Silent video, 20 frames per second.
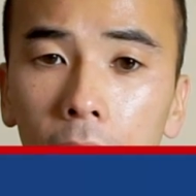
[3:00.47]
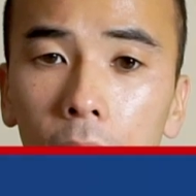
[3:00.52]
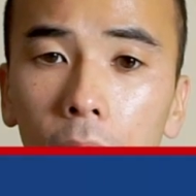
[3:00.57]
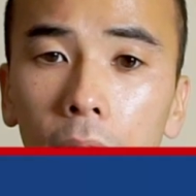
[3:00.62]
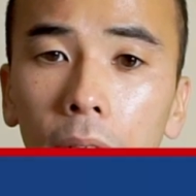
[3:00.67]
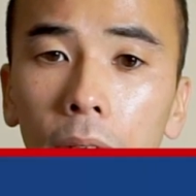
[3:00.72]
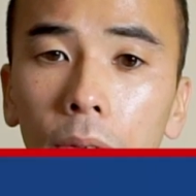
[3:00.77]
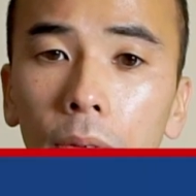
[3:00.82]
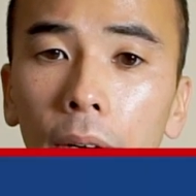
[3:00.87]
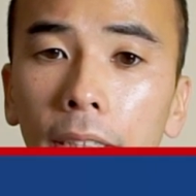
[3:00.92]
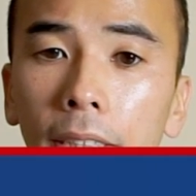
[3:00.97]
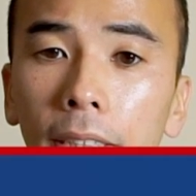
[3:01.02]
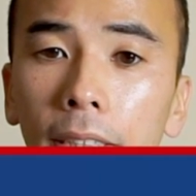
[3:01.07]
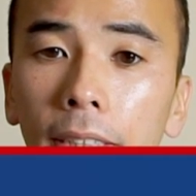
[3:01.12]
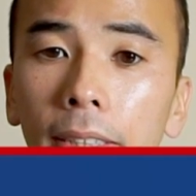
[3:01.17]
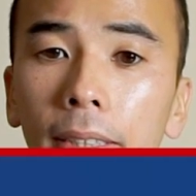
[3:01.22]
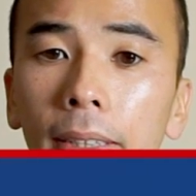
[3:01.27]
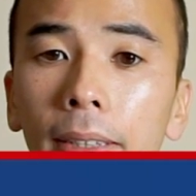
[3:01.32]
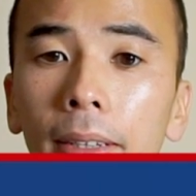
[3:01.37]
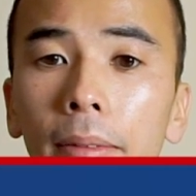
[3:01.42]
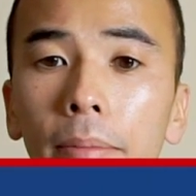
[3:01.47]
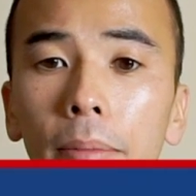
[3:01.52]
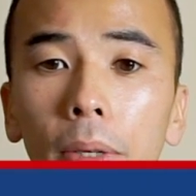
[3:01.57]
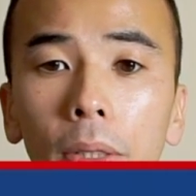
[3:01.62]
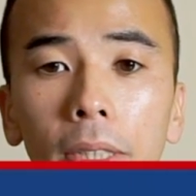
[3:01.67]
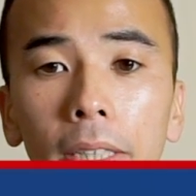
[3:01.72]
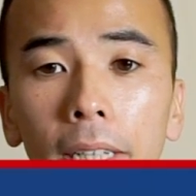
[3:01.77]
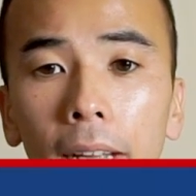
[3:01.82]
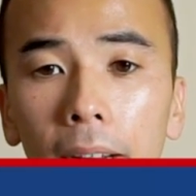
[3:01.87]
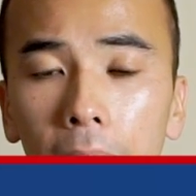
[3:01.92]
during the crisis,
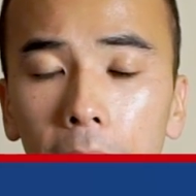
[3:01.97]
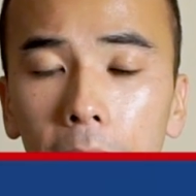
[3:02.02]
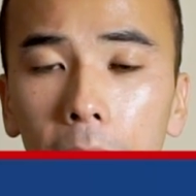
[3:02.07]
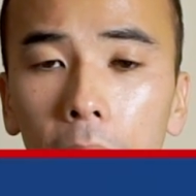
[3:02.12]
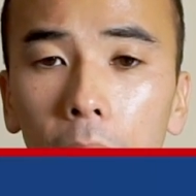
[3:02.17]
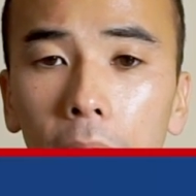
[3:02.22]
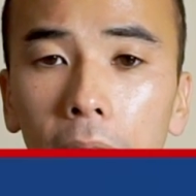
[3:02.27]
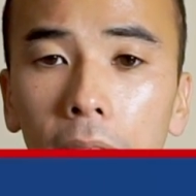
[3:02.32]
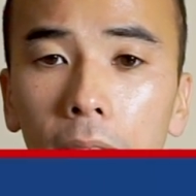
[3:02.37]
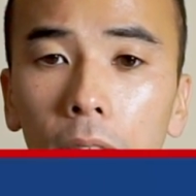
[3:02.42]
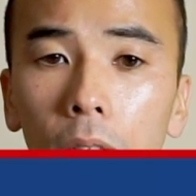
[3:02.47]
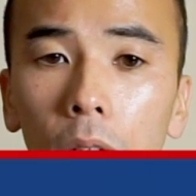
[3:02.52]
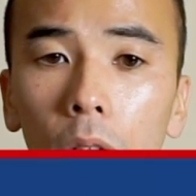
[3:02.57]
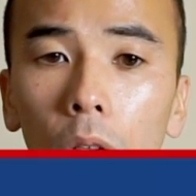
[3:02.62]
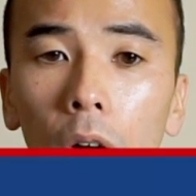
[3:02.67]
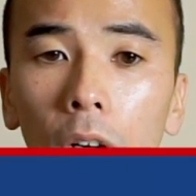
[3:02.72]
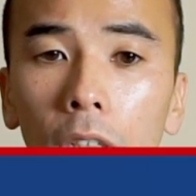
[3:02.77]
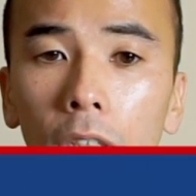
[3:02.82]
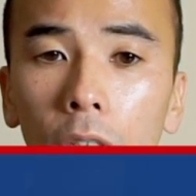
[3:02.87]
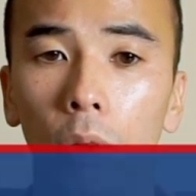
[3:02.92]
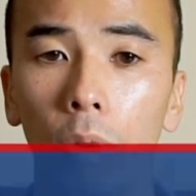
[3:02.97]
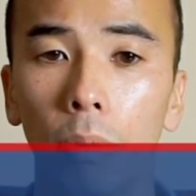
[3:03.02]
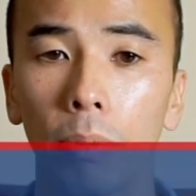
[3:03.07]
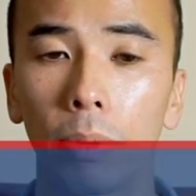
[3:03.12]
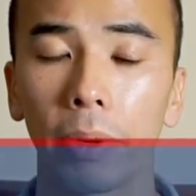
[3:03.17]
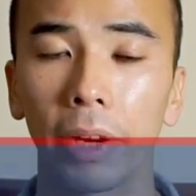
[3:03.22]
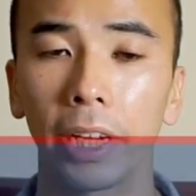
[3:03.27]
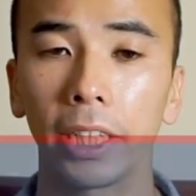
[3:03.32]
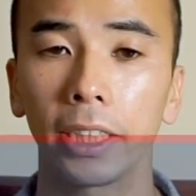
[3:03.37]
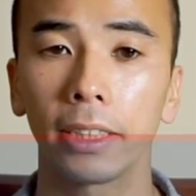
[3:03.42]
mostly ended up going to large
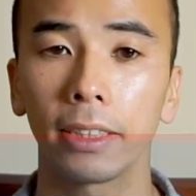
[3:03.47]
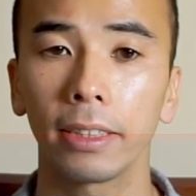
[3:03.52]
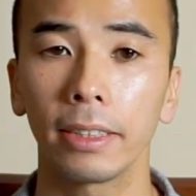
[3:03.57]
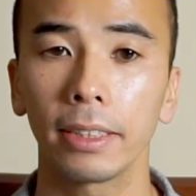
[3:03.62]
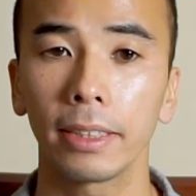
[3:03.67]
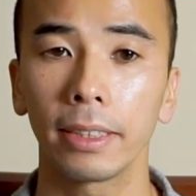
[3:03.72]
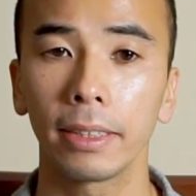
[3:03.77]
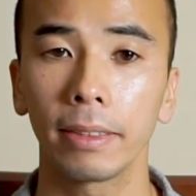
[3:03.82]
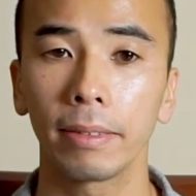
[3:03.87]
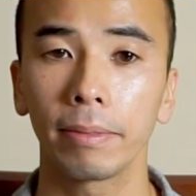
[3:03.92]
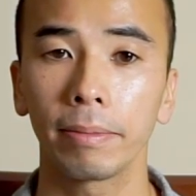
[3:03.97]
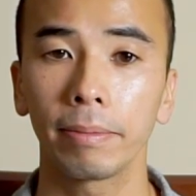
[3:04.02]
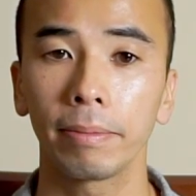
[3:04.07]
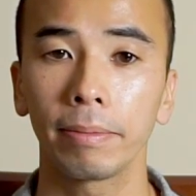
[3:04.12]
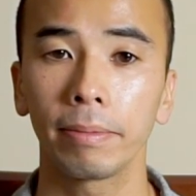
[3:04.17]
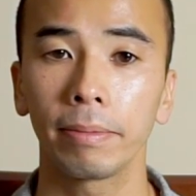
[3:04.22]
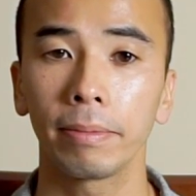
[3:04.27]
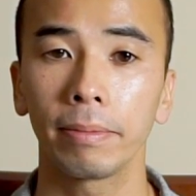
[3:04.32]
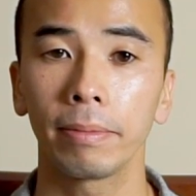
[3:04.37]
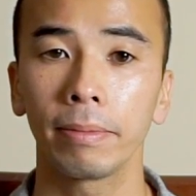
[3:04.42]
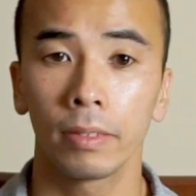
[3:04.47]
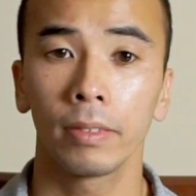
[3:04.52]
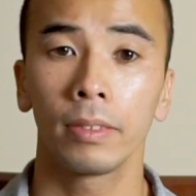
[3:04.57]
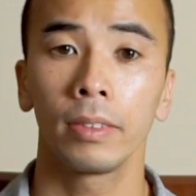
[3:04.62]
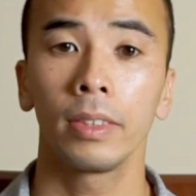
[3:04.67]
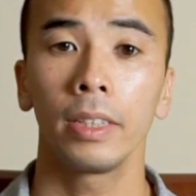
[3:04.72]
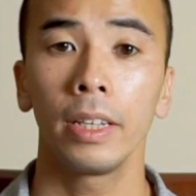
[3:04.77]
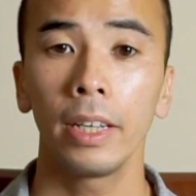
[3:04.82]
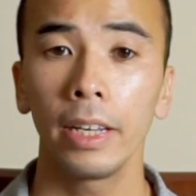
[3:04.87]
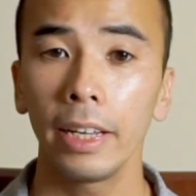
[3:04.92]
corporations.
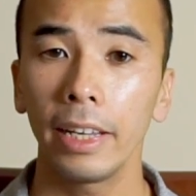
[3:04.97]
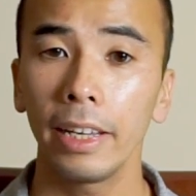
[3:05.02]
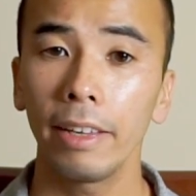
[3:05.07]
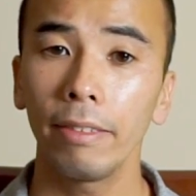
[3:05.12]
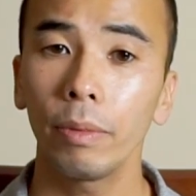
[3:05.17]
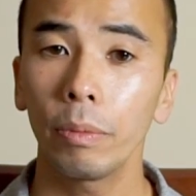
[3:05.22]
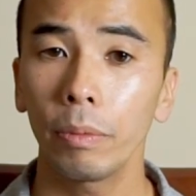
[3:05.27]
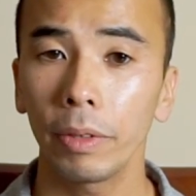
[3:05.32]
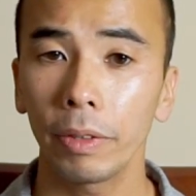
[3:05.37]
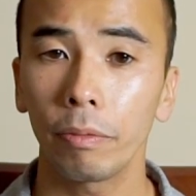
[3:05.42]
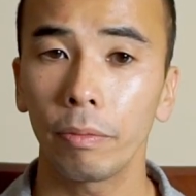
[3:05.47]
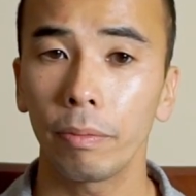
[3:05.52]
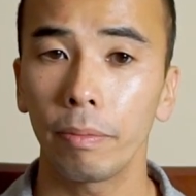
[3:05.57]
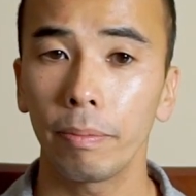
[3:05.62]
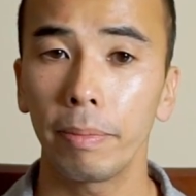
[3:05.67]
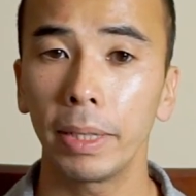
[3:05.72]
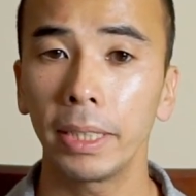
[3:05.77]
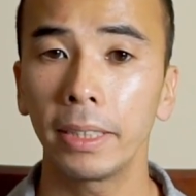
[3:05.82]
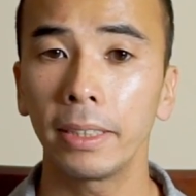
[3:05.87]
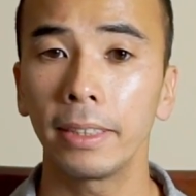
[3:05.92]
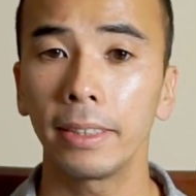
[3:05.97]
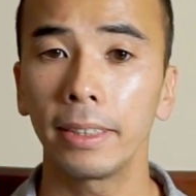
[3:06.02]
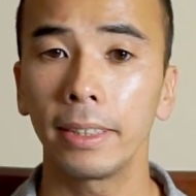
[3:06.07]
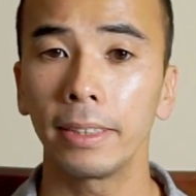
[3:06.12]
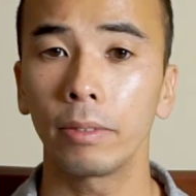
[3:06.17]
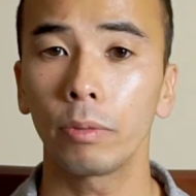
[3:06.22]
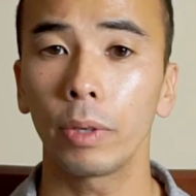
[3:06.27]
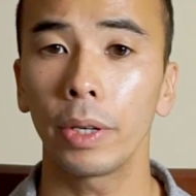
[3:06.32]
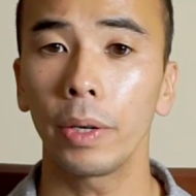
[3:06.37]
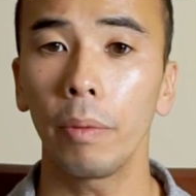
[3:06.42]
Even with
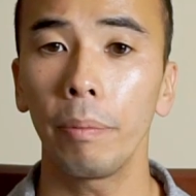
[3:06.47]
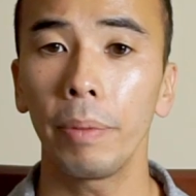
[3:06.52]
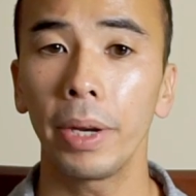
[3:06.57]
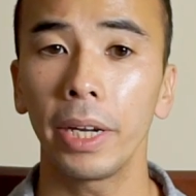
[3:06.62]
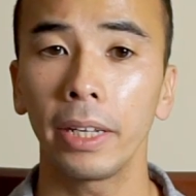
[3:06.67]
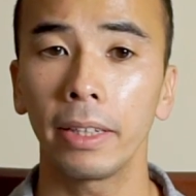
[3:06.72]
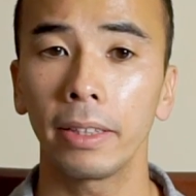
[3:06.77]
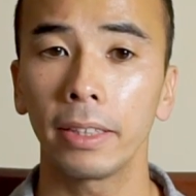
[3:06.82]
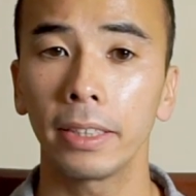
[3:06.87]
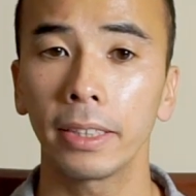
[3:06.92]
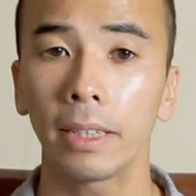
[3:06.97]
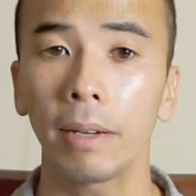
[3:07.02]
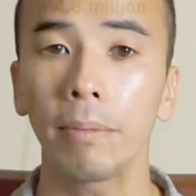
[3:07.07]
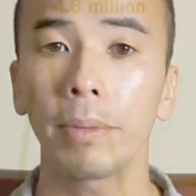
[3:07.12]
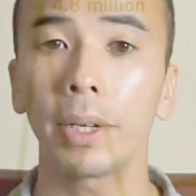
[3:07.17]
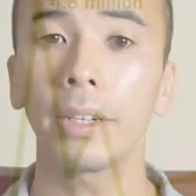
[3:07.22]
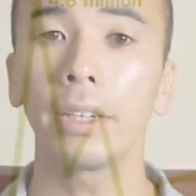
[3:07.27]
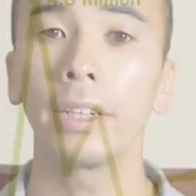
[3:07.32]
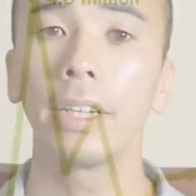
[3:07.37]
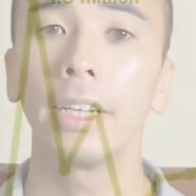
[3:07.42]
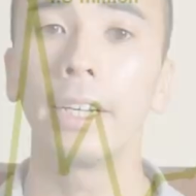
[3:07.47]
businesses reopening in the summer,